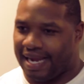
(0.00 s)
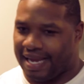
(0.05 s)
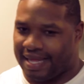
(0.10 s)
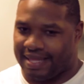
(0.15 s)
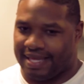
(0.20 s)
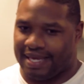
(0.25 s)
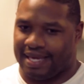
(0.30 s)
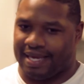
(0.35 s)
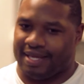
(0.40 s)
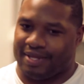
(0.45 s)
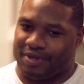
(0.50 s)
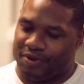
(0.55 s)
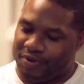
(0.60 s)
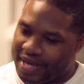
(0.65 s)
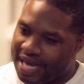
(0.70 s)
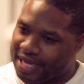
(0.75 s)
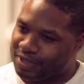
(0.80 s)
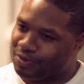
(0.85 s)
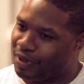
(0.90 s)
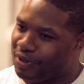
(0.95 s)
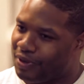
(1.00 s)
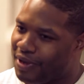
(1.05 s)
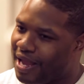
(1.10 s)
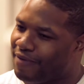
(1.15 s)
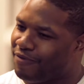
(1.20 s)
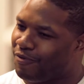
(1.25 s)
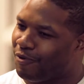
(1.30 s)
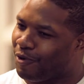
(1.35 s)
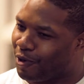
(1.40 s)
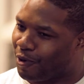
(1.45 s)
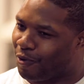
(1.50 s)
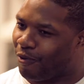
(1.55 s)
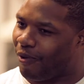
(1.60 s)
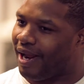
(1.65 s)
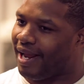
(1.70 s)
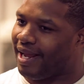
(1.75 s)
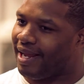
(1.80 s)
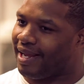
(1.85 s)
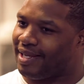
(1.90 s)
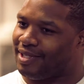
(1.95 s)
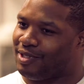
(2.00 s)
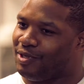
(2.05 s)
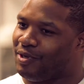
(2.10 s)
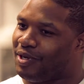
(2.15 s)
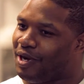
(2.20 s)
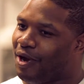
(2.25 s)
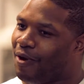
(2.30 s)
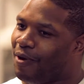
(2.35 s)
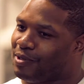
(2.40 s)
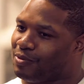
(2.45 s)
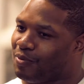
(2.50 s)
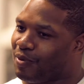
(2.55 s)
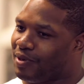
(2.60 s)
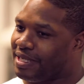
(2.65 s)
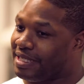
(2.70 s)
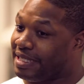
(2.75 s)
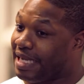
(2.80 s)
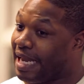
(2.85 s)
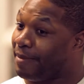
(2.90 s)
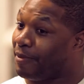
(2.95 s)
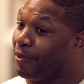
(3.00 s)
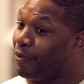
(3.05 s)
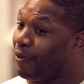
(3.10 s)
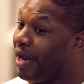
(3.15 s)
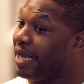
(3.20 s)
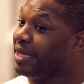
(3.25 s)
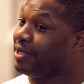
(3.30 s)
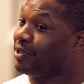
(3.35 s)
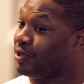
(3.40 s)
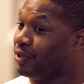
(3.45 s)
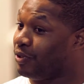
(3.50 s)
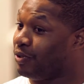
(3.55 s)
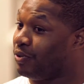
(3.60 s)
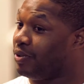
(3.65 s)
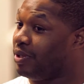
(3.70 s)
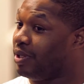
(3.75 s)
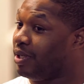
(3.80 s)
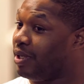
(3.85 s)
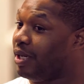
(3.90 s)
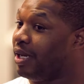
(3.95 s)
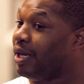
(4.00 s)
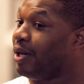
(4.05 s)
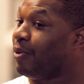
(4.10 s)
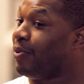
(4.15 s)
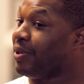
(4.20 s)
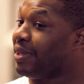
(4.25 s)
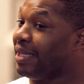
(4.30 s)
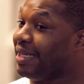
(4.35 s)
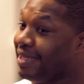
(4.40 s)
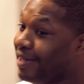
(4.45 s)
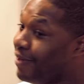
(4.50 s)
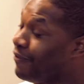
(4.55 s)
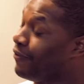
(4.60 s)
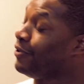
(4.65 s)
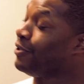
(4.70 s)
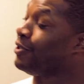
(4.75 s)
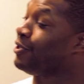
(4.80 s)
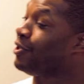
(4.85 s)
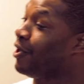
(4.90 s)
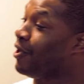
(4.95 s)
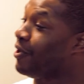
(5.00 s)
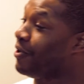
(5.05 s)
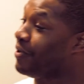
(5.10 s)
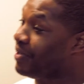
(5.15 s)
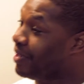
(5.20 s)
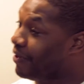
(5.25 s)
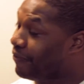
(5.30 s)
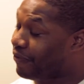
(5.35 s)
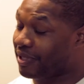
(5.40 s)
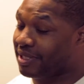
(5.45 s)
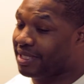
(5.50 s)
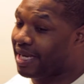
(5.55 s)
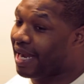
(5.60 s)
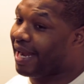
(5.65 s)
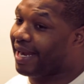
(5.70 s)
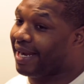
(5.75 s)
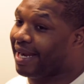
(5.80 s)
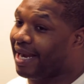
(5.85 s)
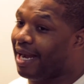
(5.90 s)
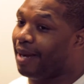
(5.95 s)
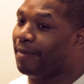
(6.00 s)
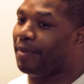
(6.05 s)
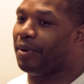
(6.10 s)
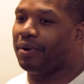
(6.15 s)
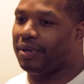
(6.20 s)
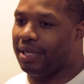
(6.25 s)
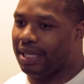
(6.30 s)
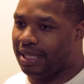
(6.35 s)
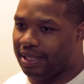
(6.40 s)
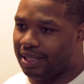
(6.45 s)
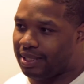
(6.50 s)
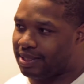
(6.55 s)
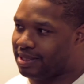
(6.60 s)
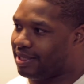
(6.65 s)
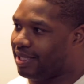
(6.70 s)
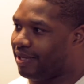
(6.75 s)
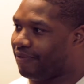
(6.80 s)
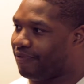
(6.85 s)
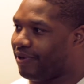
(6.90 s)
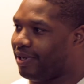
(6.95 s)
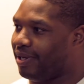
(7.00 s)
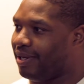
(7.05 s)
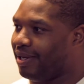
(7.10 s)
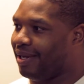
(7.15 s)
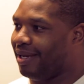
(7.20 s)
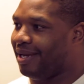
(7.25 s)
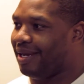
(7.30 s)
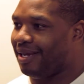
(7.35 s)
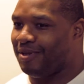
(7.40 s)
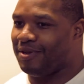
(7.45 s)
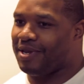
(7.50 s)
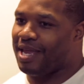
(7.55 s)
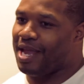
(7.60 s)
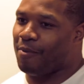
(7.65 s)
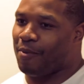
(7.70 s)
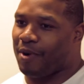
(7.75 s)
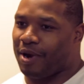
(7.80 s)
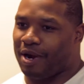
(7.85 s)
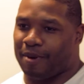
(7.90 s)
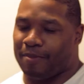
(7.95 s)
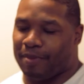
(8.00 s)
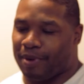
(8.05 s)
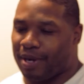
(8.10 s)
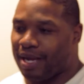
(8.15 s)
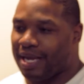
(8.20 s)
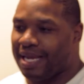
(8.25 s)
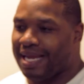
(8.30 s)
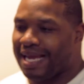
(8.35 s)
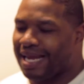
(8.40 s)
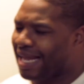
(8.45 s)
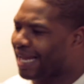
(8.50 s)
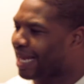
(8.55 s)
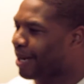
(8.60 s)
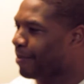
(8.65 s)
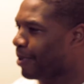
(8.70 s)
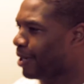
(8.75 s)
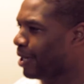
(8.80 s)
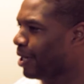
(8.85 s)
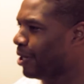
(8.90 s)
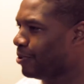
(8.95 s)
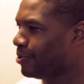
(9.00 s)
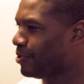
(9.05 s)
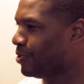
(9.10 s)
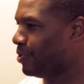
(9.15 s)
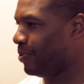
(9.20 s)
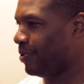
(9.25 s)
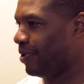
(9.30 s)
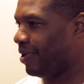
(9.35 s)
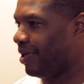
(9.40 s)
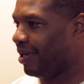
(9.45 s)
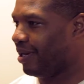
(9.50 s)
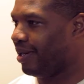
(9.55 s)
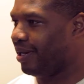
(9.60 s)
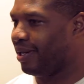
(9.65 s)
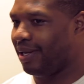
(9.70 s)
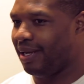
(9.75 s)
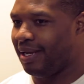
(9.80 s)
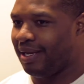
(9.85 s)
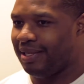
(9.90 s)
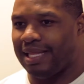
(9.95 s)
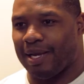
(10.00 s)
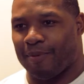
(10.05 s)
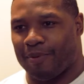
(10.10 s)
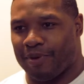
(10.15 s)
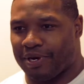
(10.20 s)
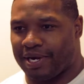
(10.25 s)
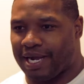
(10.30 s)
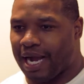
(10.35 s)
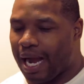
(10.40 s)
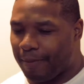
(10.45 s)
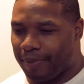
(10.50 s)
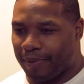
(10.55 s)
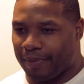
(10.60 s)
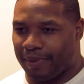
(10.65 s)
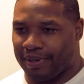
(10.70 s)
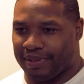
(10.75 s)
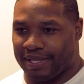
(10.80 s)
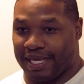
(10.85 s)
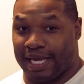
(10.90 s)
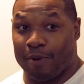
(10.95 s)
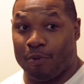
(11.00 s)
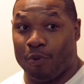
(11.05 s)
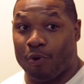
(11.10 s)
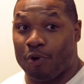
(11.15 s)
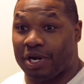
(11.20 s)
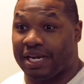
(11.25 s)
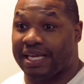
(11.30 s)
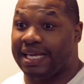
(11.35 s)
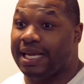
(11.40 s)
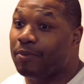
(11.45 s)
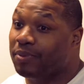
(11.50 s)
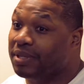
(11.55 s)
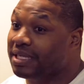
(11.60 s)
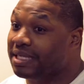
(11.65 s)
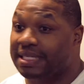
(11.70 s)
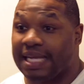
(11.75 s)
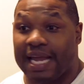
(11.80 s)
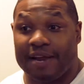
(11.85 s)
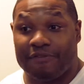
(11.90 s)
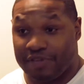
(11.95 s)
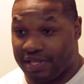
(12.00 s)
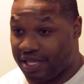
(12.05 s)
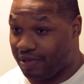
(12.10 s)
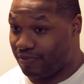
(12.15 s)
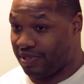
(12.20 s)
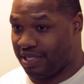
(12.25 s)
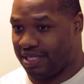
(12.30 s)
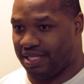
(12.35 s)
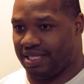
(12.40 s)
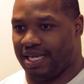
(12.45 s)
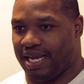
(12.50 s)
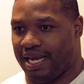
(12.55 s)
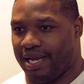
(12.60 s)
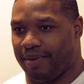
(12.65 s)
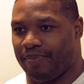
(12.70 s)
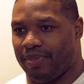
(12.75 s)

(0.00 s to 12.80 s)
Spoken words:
And then that's why you have you a gray, because you can always wear the same gray suit with a different shirt, different tie combo, and it looks different. You can't wear, he had like a Merlot suit on that we were comfortable, and then he wore it again with this, everything was the same.